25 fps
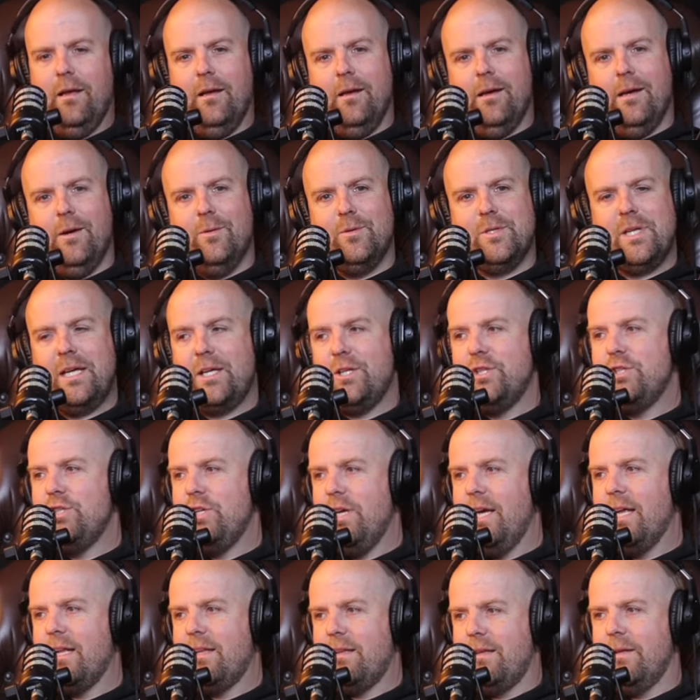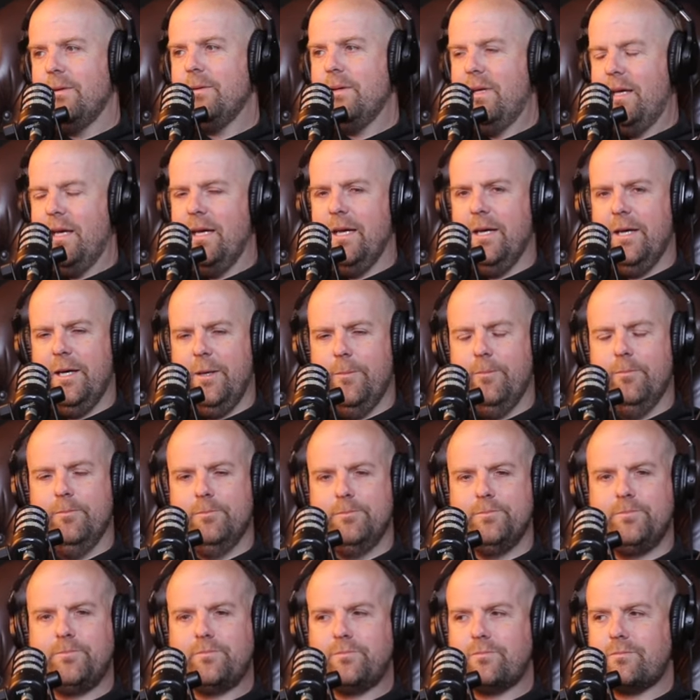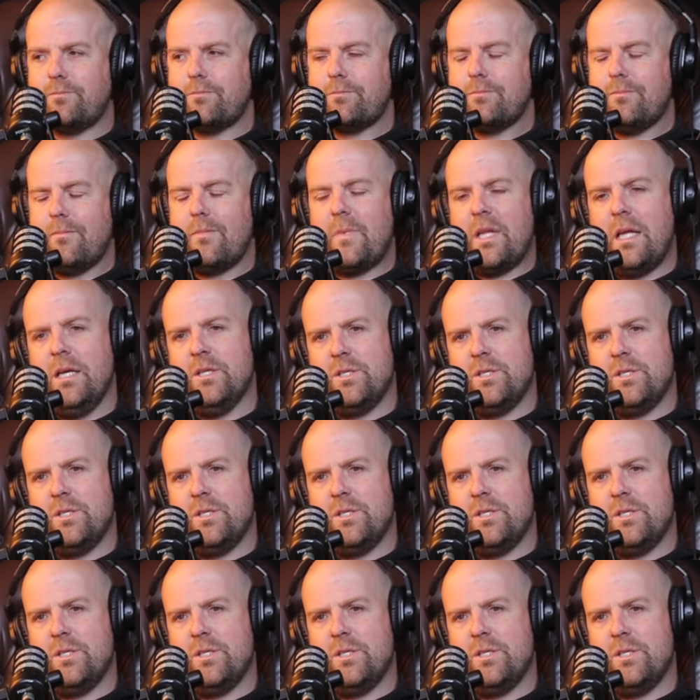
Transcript: Worst case like, scenario, what, um, what's going to happen?